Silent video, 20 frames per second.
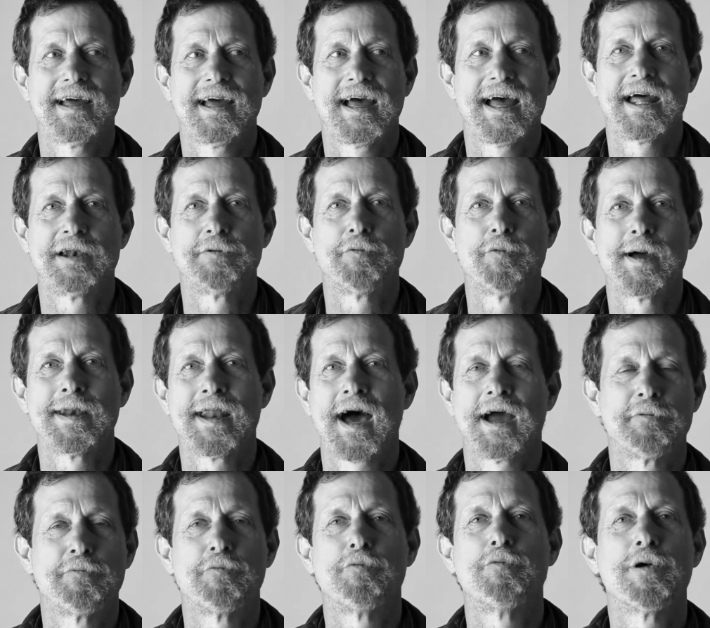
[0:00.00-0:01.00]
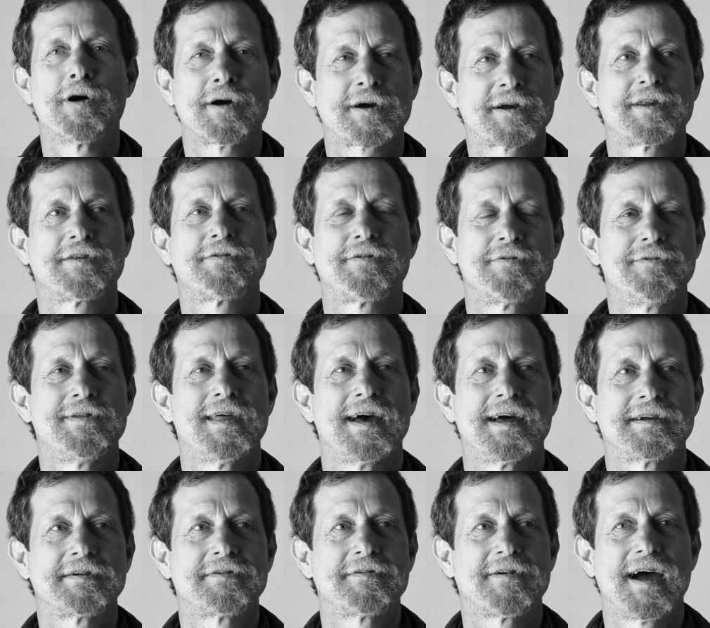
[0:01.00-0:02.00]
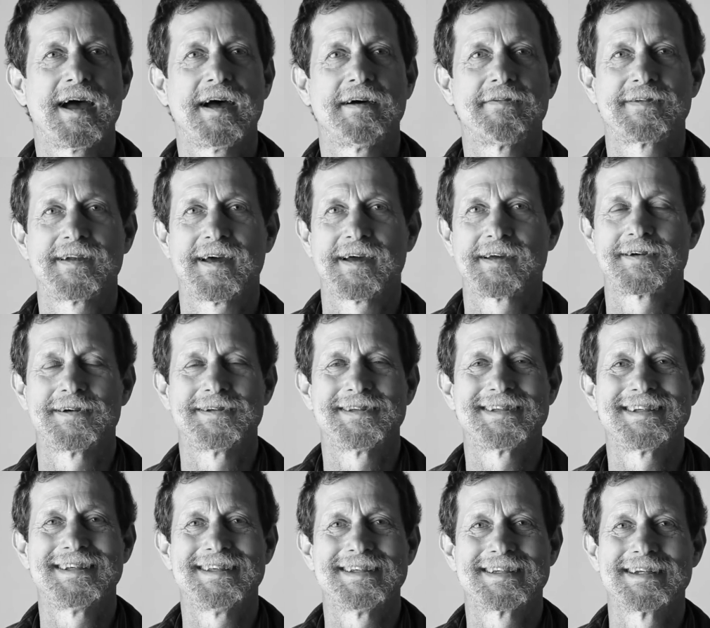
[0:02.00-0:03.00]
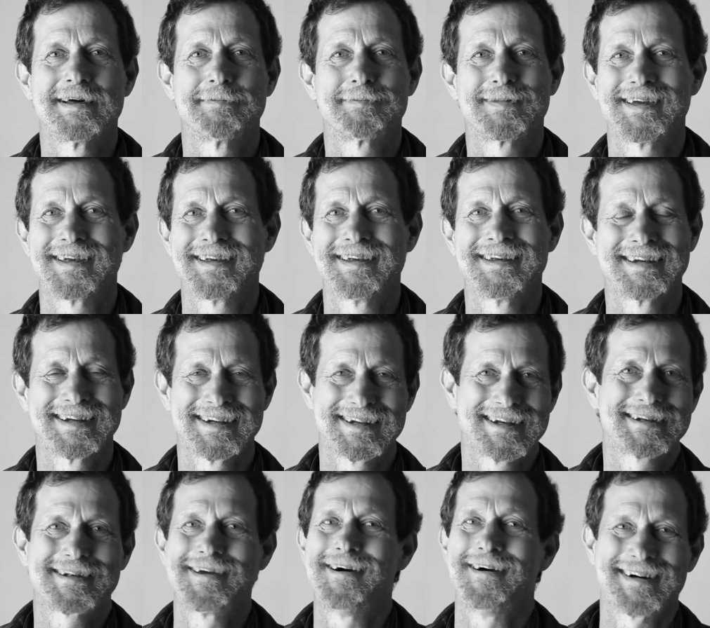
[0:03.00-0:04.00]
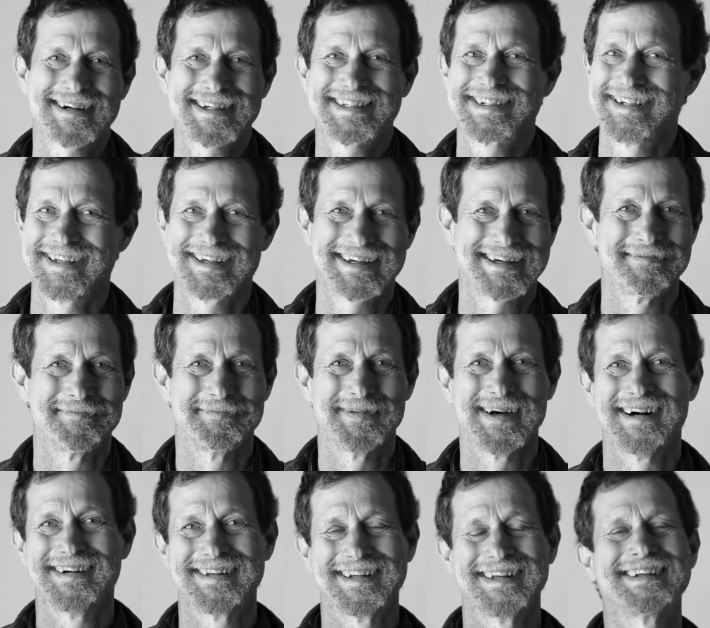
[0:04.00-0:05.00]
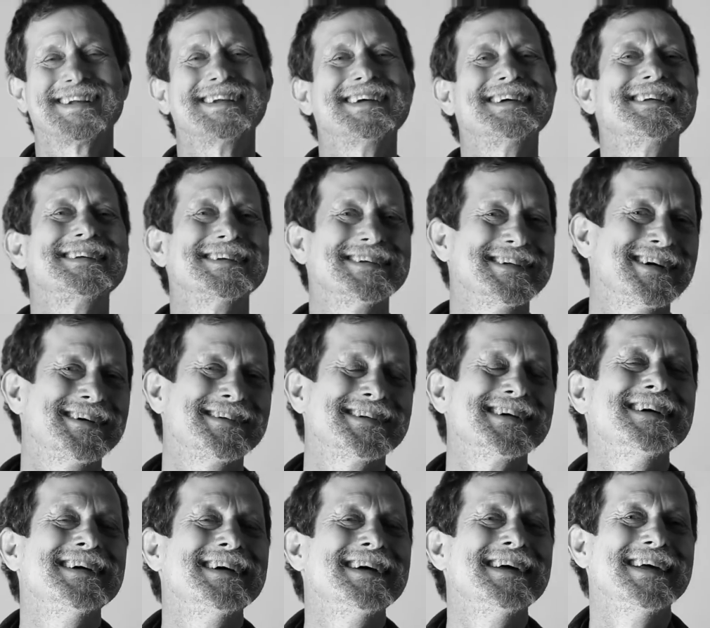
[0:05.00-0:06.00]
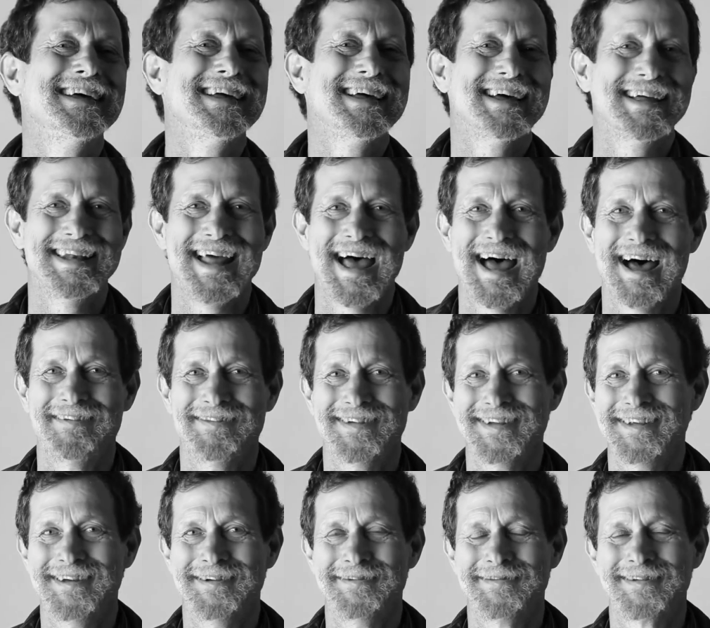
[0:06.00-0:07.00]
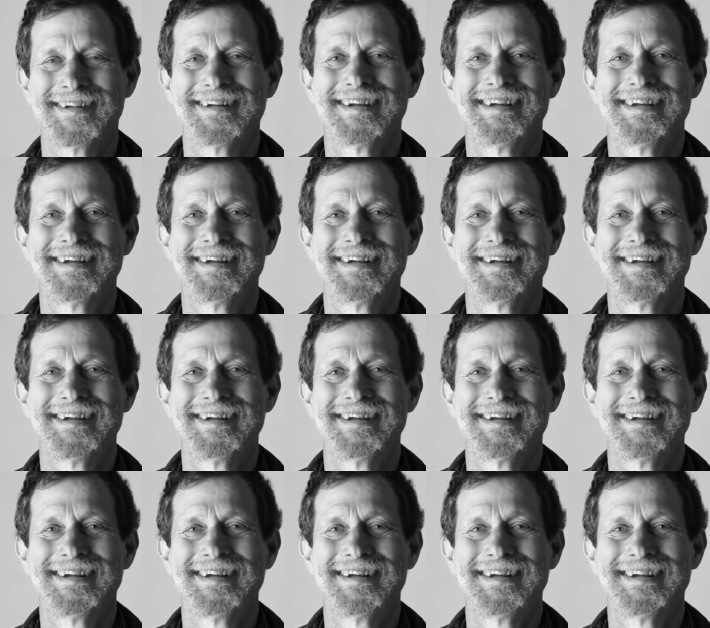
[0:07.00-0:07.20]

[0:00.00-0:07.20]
And when I worked through that draft, I could see something toxic about it, you know, an avenue